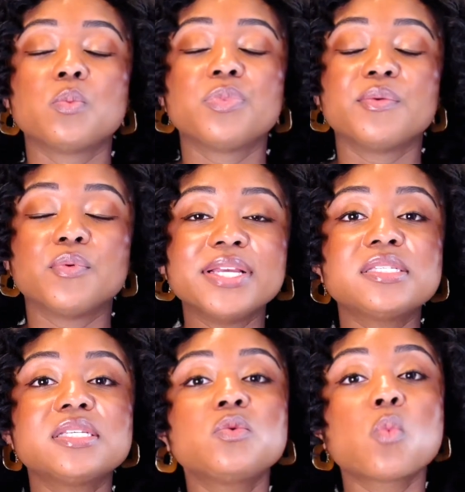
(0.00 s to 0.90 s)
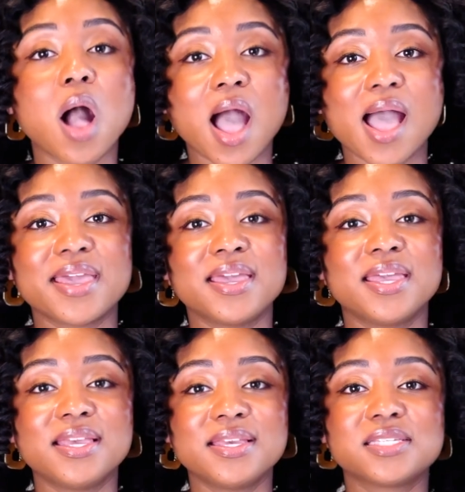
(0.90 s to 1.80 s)
The reason why
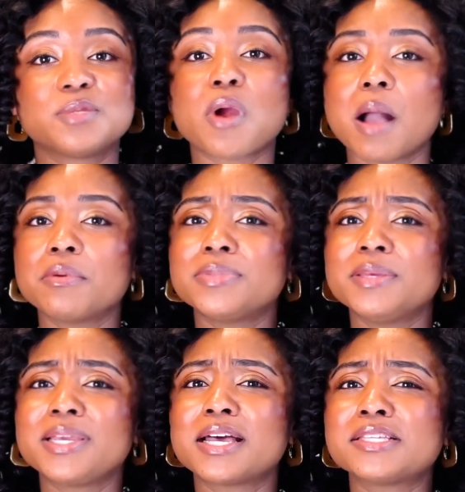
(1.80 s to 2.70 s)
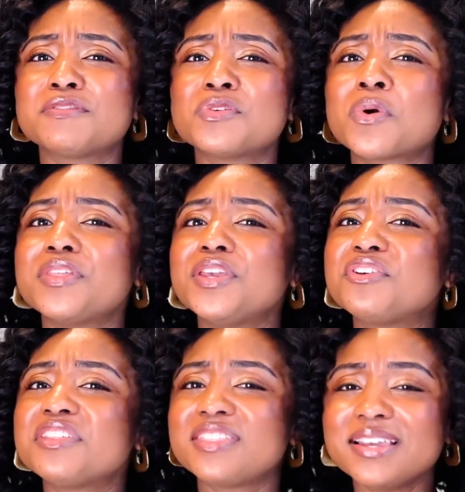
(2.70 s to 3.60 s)
is probably because of the one that you
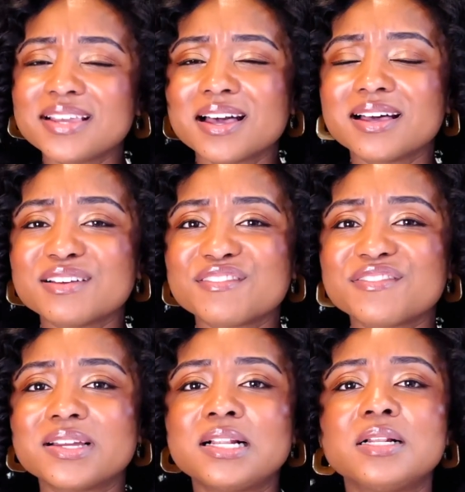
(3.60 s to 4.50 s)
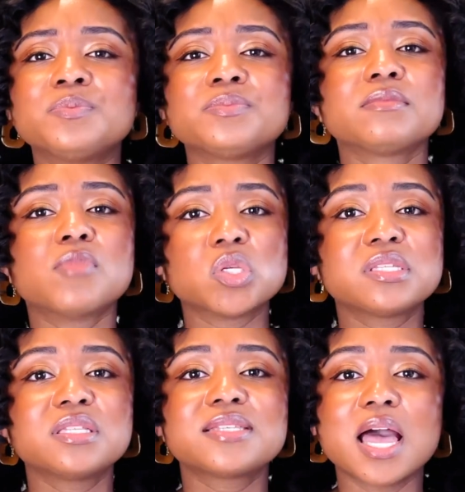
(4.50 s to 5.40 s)
can think of. Most
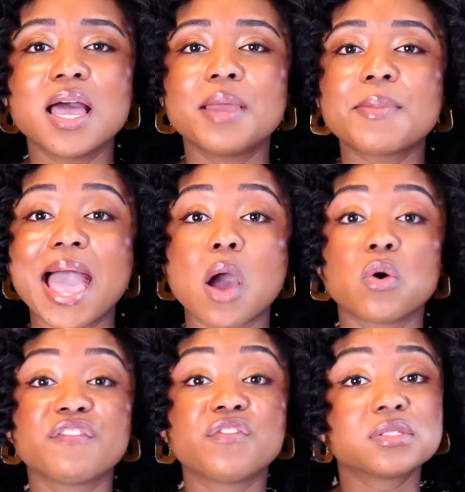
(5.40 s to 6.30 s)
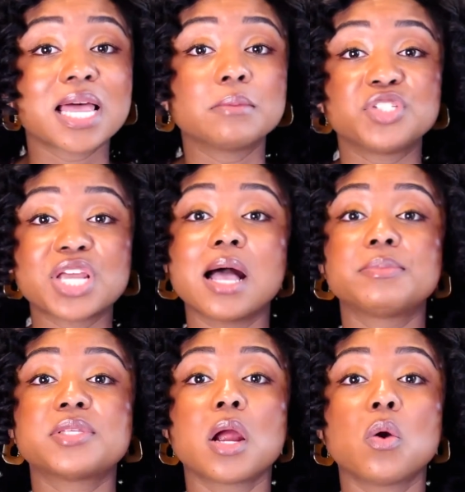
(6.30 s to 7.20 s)
of the time, our full-time
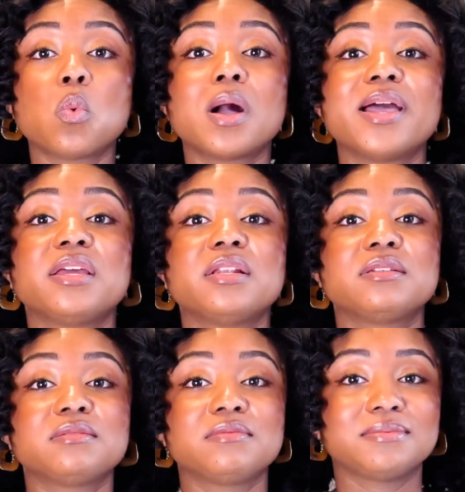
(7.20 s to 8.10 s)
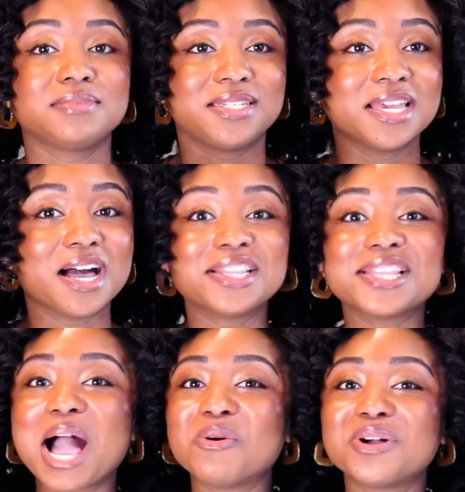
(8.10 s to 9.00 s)
jobs are what
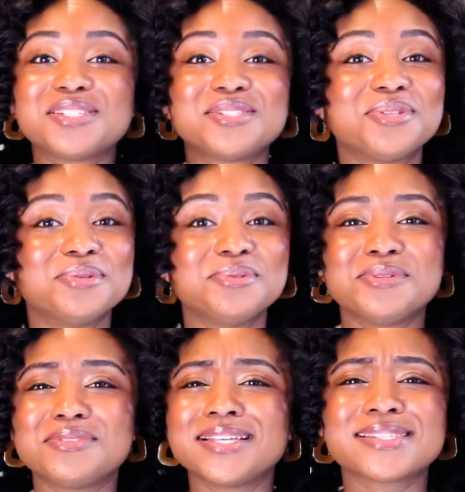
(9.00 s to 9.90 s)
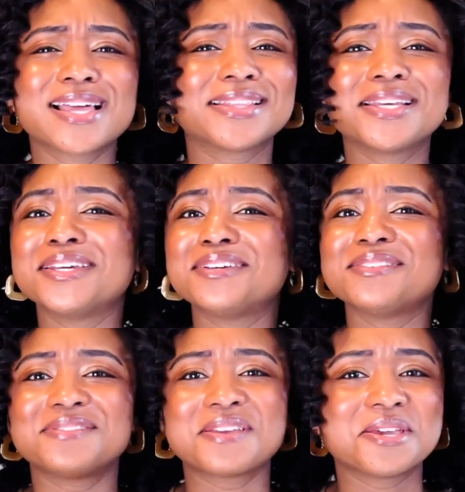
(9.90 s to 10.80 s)
allow us to do things like
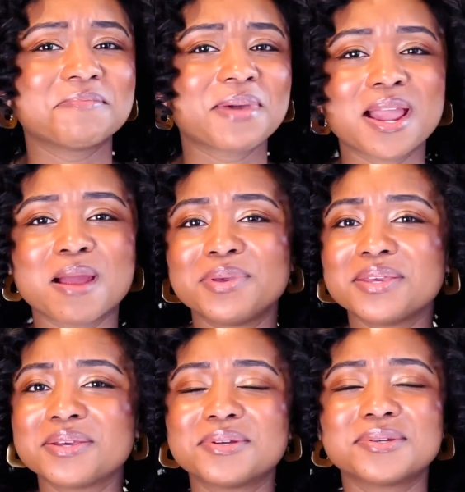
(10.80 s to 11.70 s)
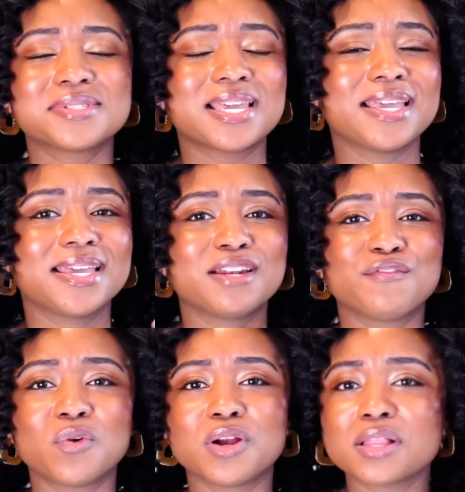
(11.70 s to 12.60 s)
live and pay our bills and
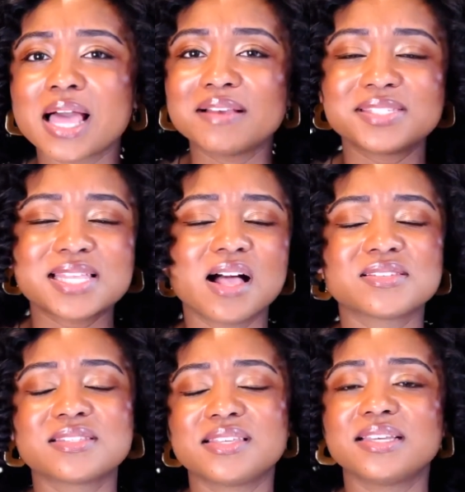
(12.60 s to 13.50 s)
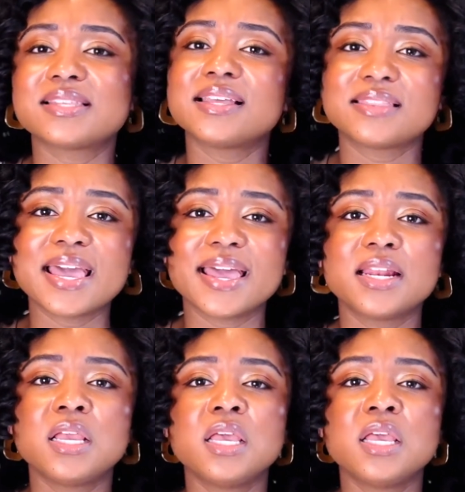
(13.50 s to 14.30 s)
afford our lifestyles and things like that.